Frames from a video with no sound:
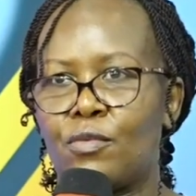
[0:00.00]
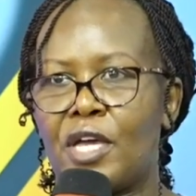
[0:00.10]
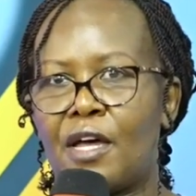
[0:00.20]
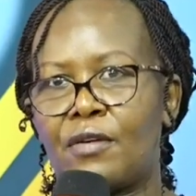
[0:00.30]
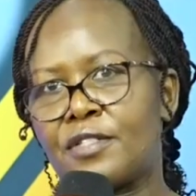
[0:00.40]

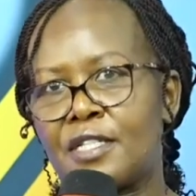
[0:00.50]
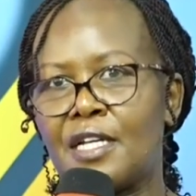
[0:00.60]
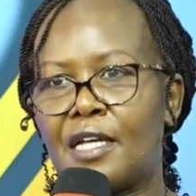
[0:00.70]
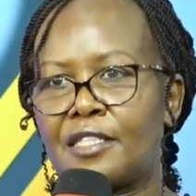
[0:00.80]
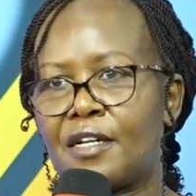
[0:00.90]
we are
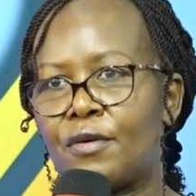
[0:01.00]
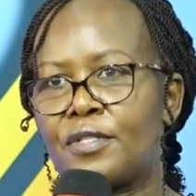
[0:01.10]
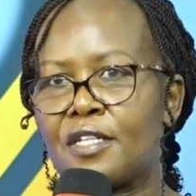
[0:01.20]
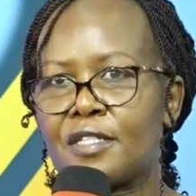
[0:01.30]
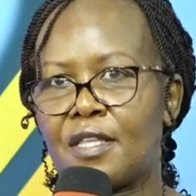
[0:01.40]
still at
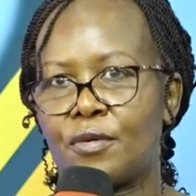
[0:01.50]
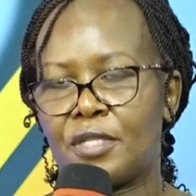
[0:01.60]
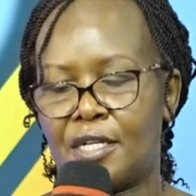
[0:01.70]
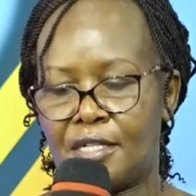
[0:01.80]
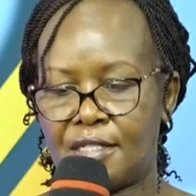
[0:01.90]
around six
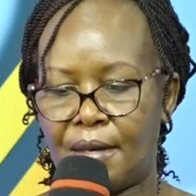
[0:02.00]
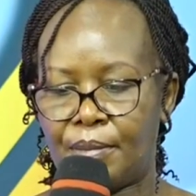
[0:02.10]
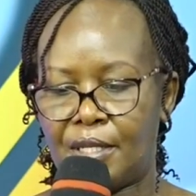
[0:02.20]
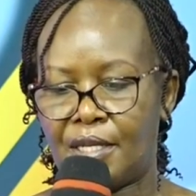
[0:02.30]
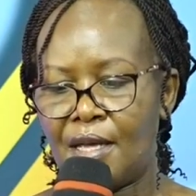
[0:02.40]
thousand and
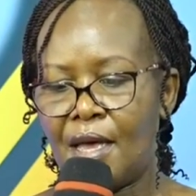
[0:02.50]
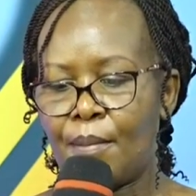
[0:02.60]
something.